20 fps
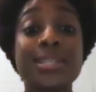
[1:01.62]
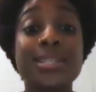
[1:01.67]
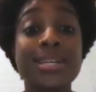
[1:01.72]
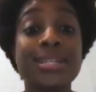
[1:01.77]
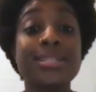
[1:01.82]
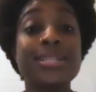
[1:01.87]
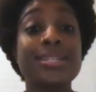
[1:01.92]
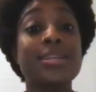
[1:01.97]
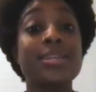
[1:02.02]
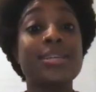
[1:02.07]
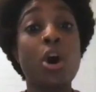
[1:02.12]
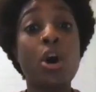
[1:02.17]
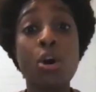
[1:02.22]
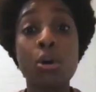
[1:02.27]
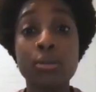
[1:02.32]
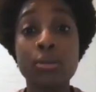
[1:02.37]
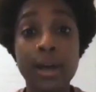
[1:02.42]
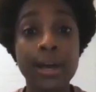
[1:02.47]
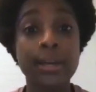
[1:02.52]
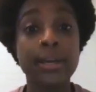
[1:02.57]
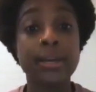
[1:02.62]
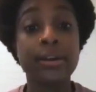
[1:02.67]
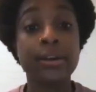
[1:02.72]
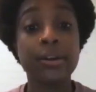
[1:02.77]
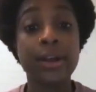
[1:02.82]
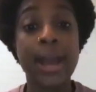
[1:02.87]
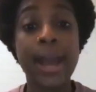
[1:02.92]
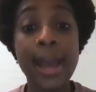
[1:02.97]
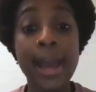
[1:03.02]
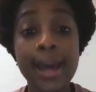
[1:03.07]
16-0 that
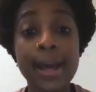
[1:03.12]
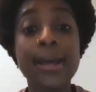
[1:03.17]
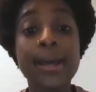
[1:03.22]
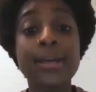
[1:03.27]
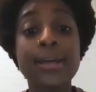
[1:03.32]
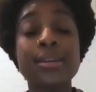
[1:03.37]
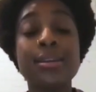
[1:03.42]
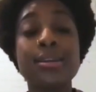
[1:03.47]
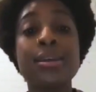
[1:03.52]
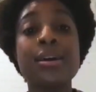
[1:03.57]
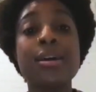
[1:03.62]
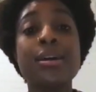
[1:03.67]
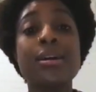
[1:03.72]
year. And